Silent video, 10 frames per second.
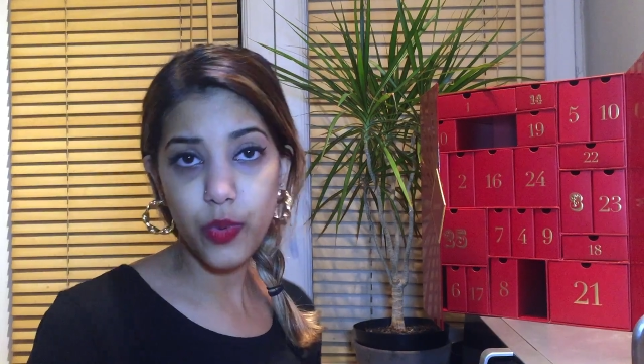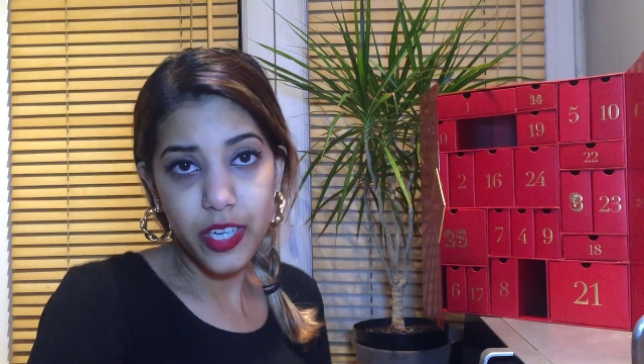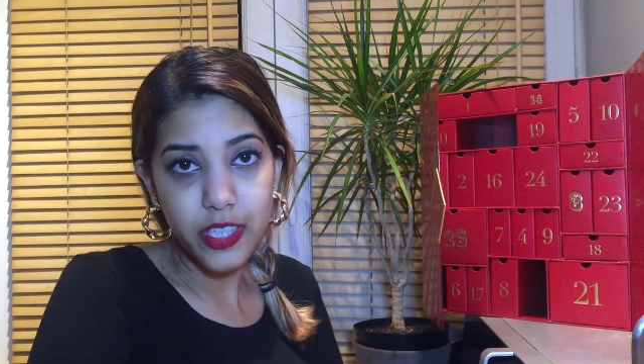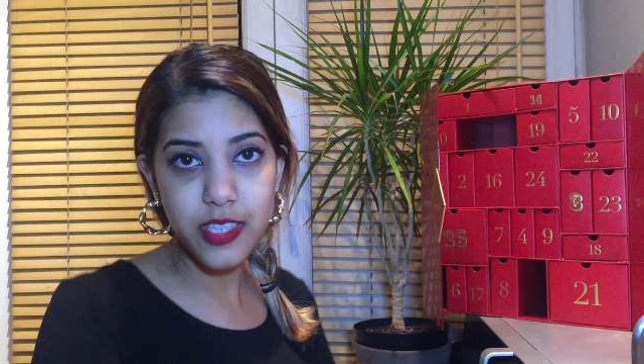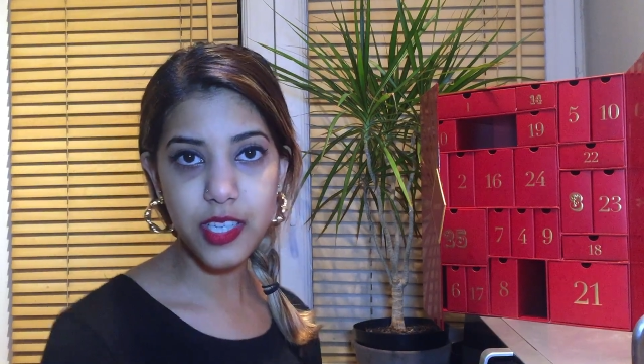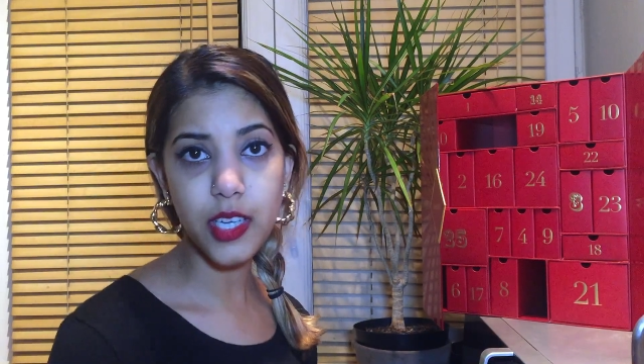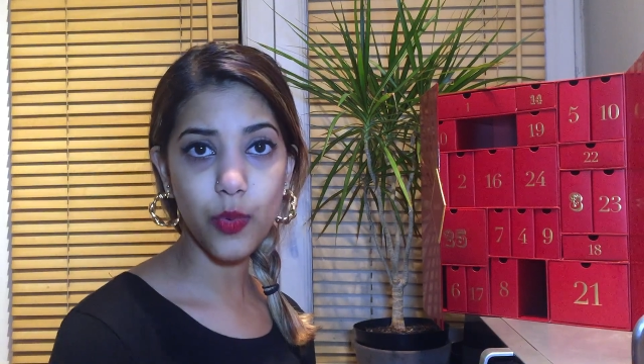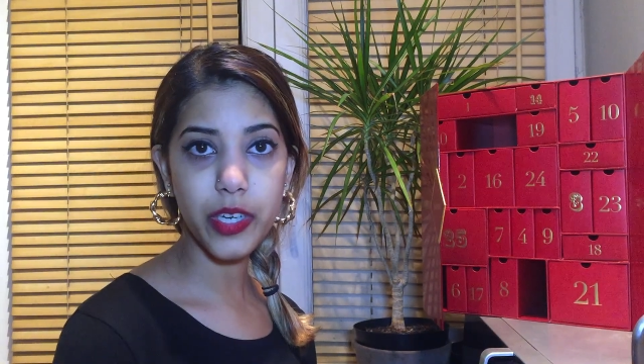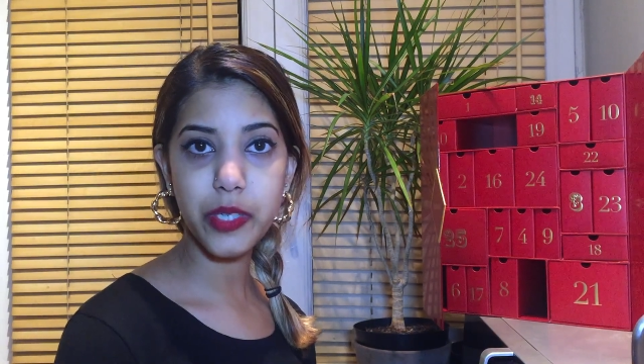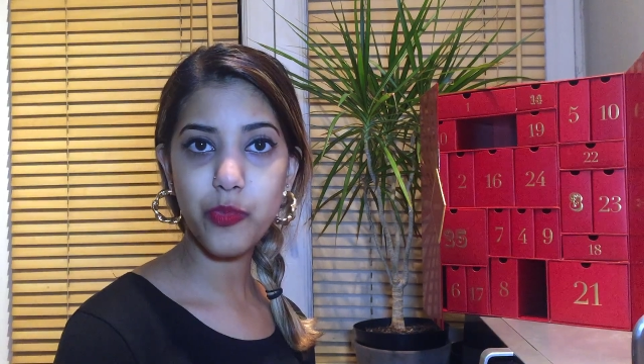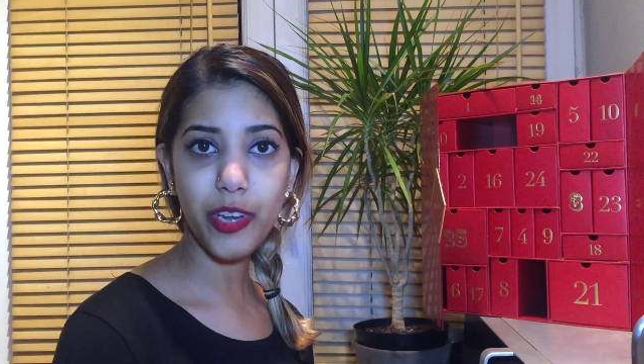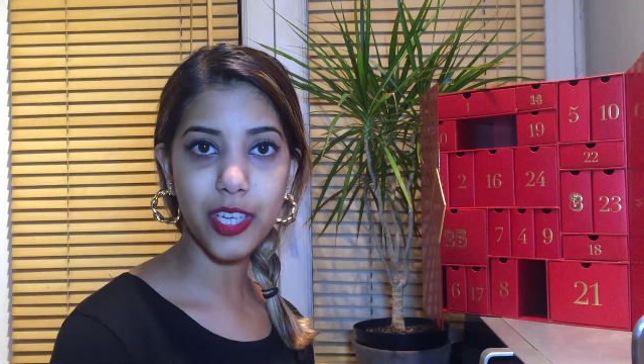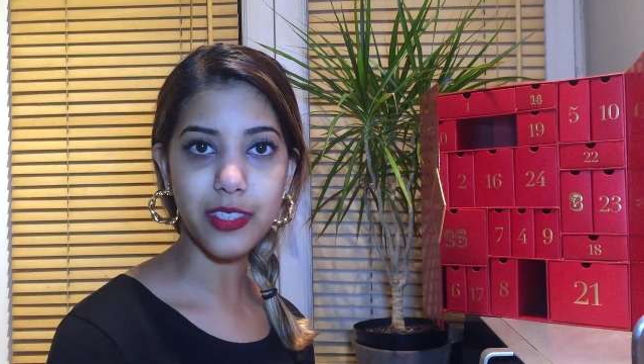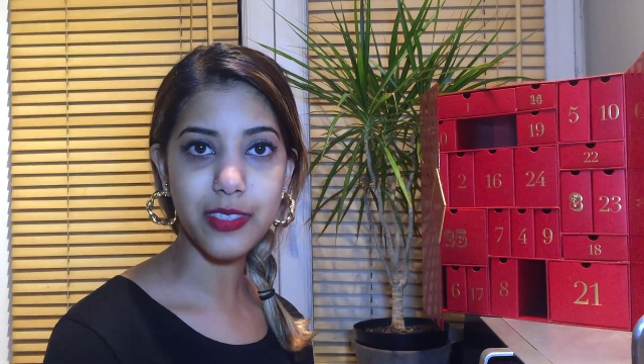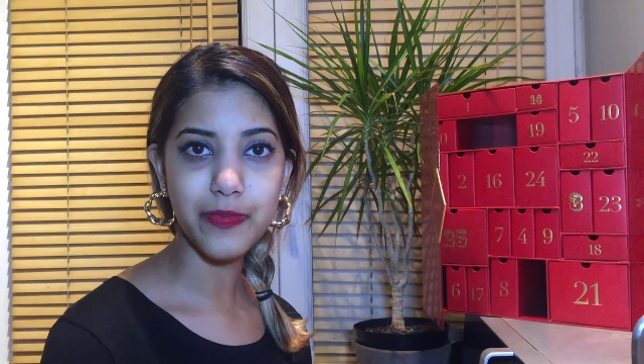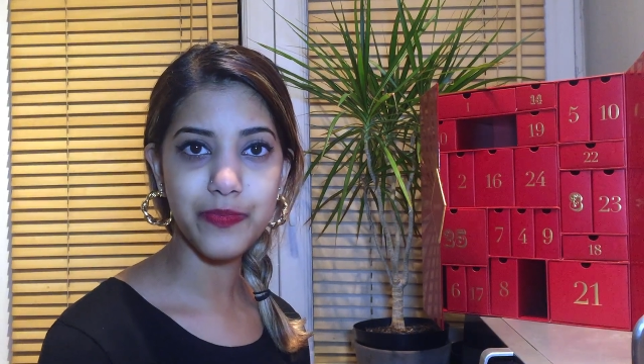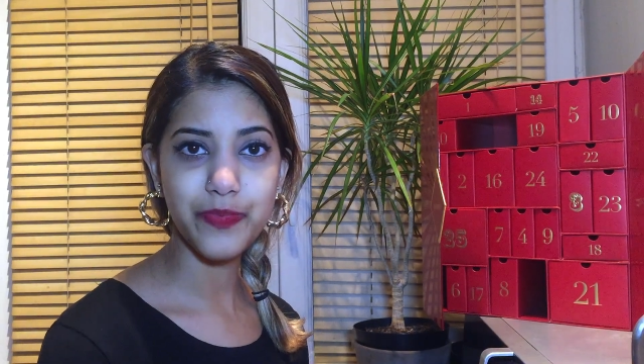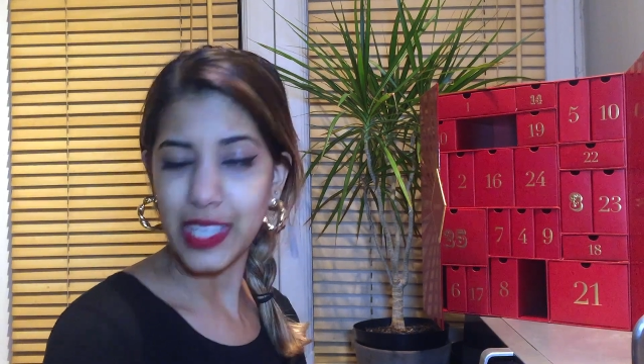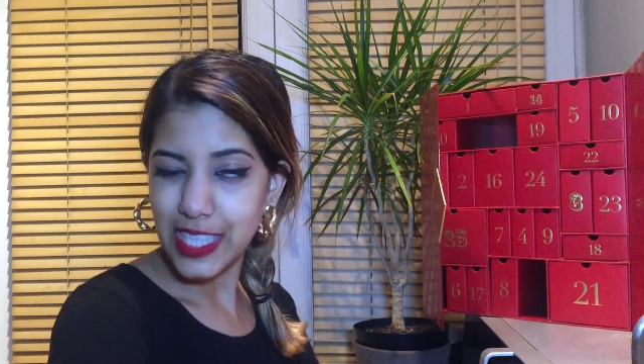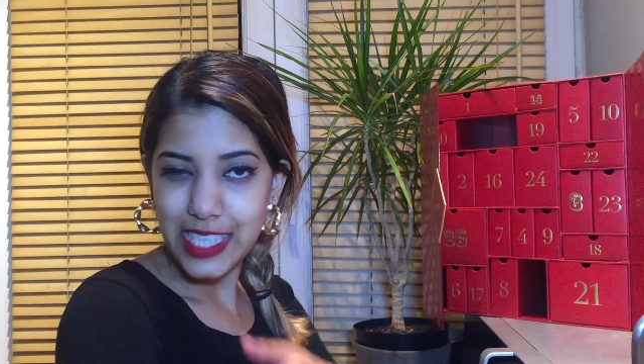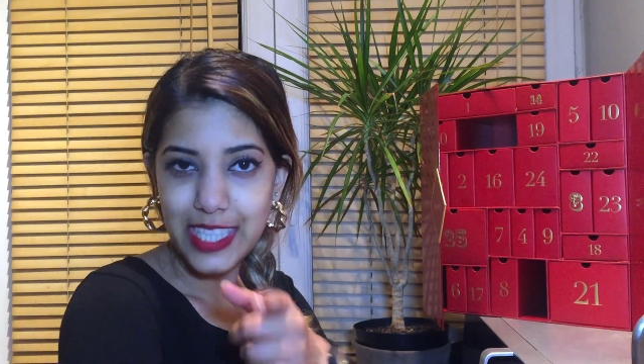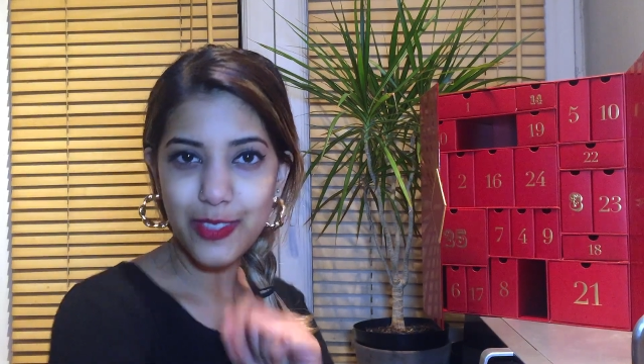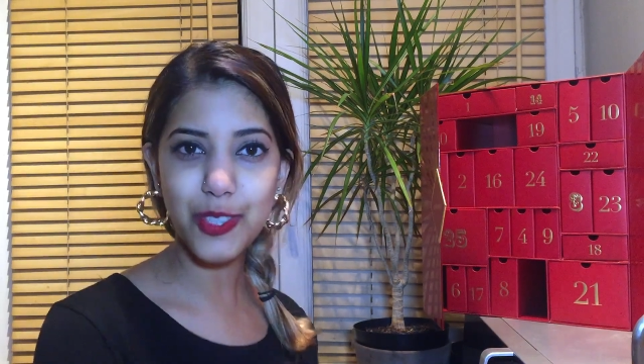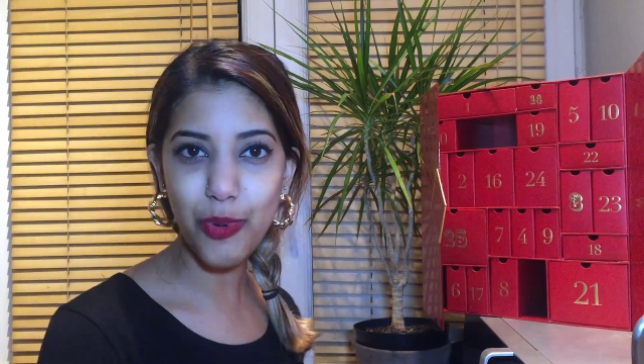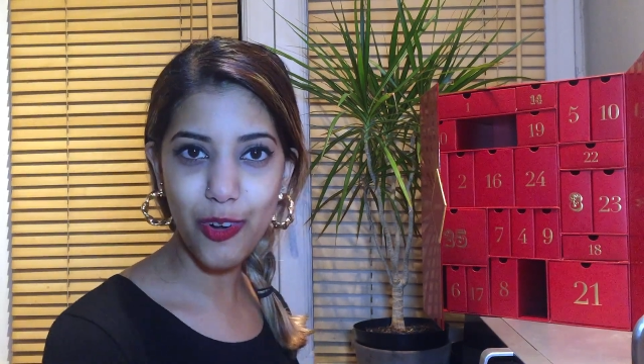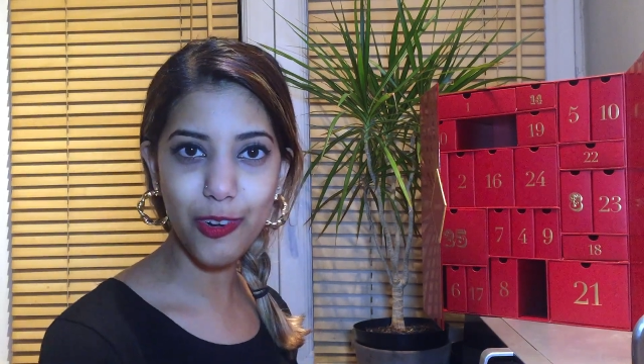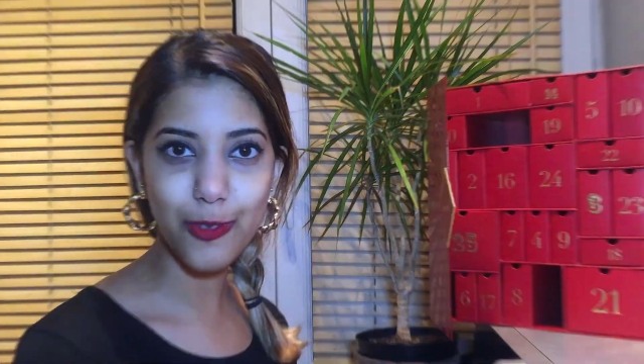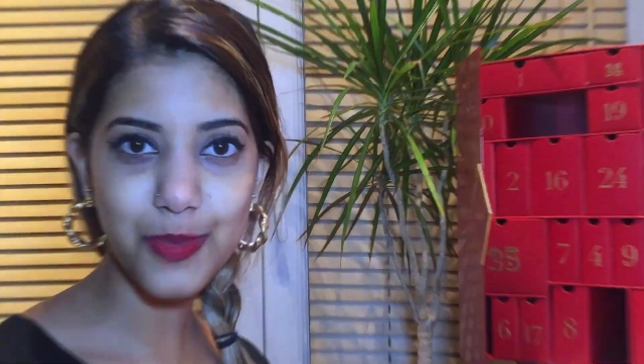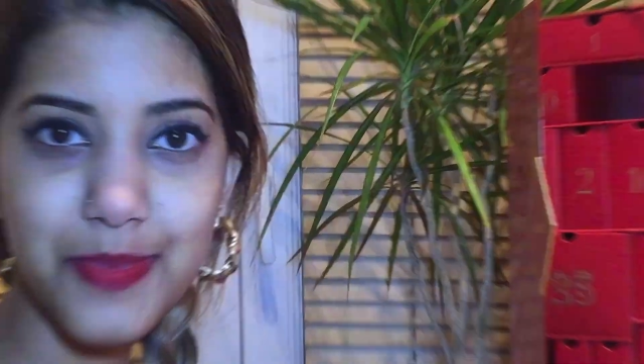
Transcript: gonna see what it brings. See you tomorrow.